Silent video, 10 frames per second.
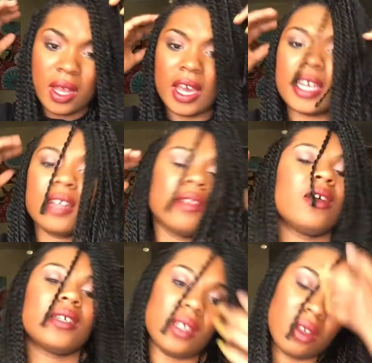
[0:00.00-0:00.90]
and it
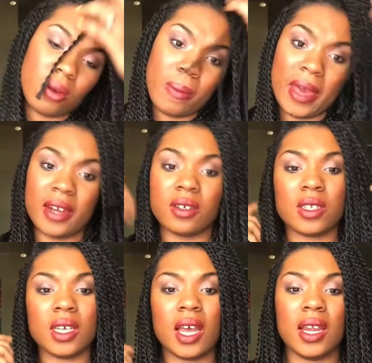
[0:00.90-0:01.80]
looks a little bit better
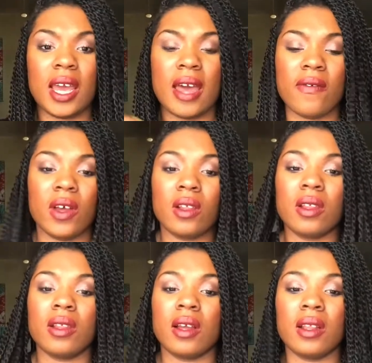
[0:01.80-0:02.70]
to kind of have a